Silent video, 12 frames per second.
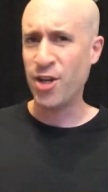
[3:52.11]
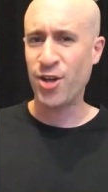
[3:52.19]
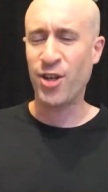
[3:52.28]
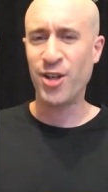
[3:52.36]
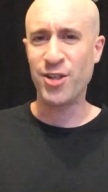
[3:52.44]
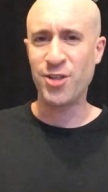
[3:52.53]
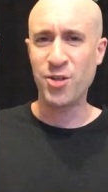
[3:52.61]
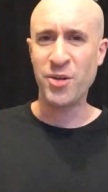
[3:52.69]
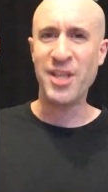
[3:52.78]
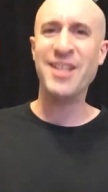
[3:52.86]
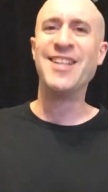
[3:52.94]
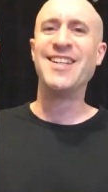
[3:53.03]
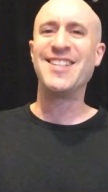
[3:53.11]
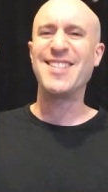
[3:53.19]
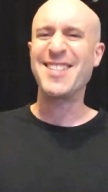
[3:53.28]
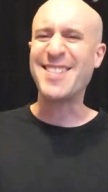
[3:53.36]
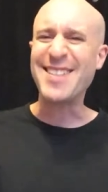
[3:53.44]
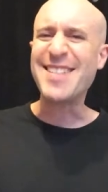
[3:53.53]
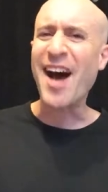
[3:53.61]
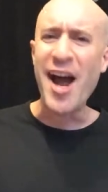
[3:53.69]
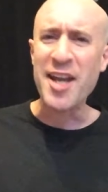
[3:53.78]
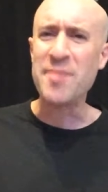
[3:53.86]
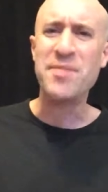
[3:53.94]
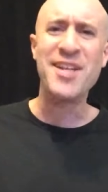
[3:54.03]
you're going to do it just a
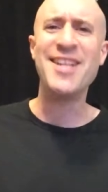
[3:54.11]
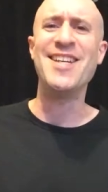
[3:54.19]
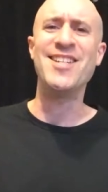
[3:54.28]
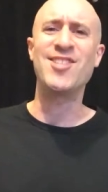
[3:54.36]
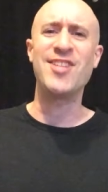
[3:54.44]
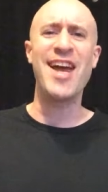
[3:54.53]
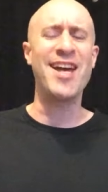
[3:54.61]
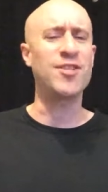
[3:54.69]
tiny bit each day.